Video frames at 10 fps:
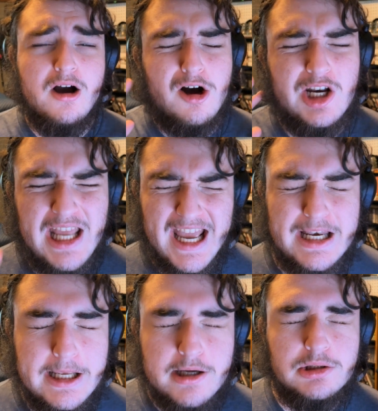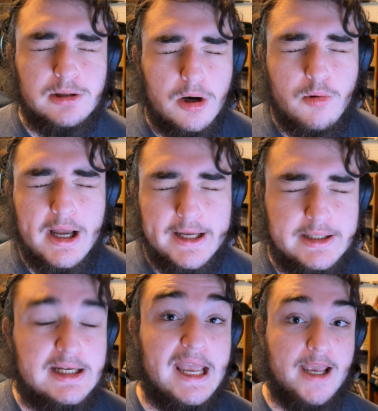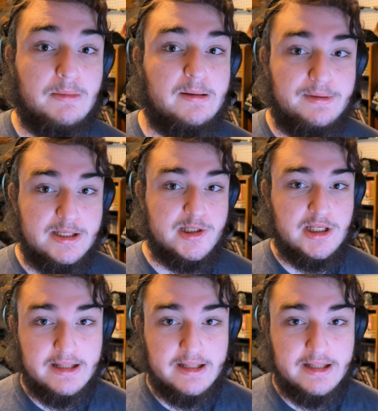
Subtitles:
on any low-end gaming PC.